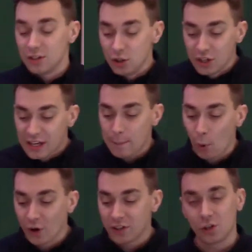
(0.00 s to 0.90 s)
you can get
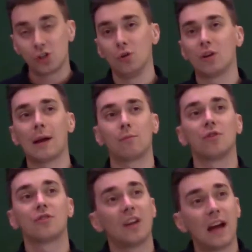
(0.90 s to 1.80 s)
point and shoot
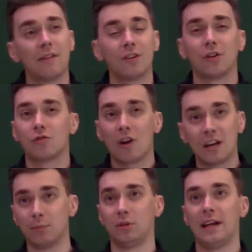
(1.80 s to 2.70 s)
cameras that have
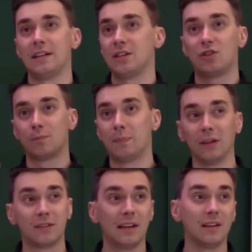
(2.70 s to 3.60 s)
incredible lenses just
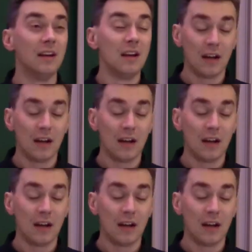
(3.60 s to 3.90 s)
built in.